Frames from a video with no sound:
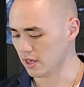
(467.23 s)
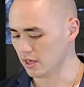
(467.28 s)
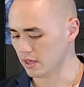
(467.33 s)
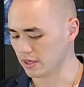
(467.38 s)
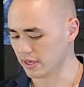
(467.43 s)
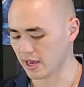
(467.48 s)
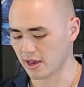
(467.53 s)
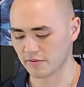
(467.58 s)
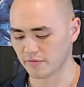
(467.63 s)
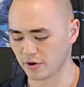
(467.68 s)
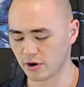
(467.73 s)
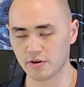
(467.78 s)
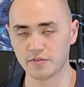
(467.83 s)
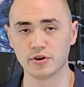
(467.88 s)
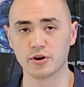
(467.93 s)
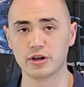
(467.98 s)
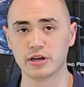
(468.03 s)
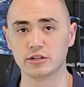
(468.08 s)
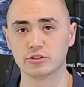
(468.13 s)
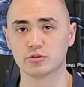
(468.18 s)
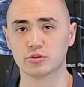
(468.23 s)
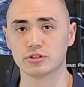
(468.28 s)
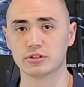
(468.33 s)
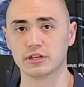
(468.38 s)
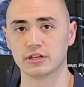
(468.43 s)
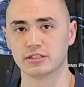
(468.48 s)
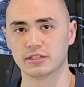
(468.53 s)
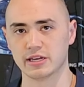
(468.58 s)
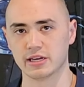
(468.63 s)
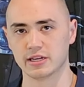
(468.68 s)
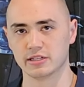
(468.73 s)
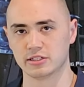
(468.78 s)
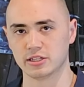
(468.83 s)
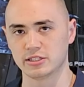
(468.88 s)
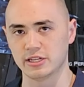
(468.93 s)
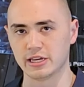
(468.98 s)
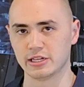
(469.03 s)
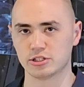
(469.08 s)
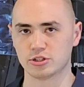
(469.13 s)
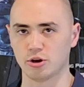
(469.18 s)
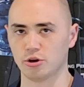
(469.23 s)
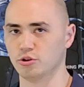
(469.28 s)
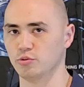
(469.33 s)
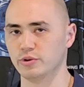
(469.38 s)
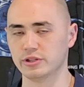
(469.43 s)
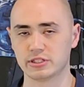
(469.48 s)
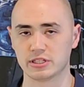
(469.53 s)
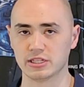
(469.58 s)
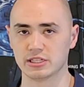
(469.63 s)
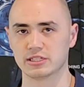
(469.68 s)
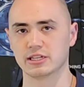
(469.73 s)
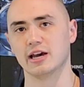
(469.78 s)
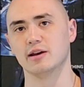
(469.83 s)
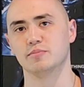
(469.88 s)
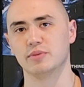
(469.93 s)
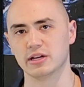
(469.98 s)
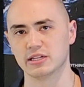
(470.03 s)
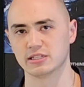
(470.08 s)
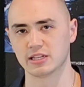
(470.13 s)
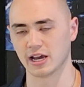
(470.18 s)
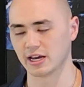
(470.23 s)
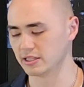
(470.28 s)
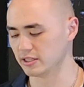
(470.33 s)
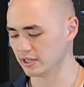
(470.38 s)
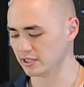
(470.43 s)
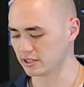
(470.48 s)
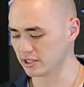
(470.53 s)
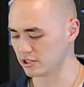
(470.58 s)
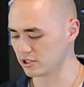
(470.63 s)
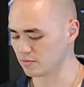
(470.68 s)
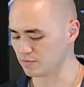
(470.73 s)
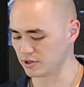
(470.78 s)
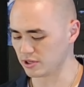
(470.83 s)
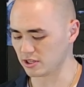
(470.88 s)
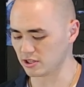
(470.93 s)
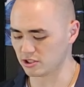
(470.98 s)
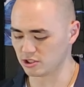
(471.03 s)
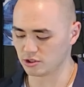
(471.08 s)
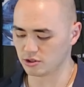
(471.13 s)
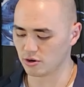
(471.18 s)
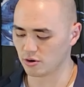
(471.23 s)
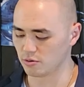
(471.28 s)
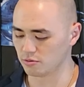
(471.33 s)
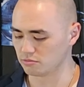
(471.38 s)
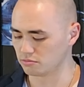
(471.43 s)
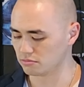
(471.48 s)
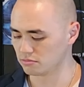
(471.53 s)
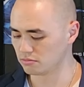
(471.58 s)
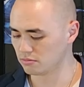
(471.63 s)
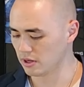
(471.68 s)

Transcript: yeah, very, very interesting to taste all the whiskeys side by side like this, because you don't,